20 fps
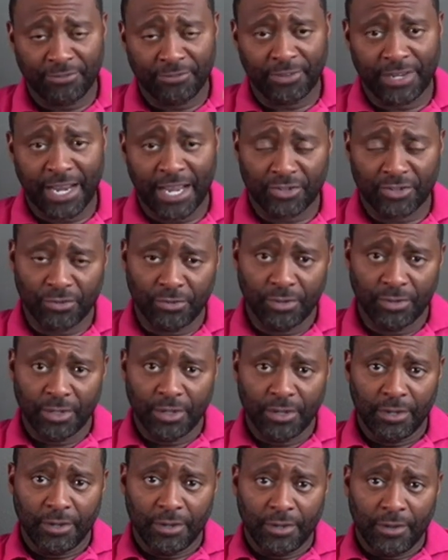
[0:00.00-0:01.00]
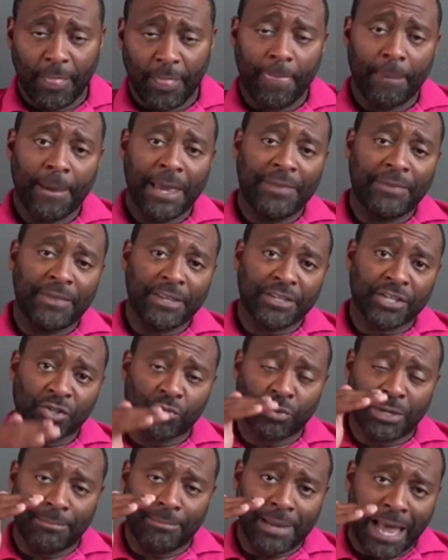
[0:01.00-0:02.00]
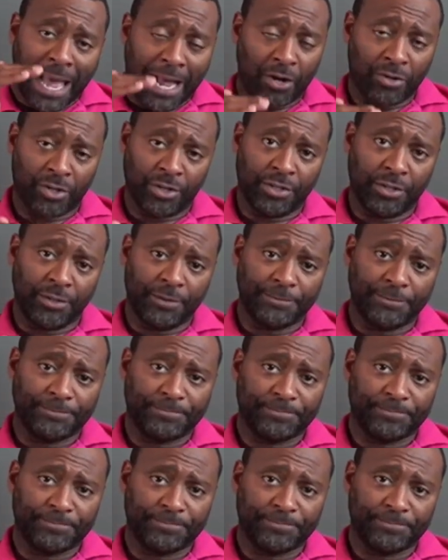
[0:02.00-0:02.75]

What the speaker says: financial. And this is what I'm not going to do.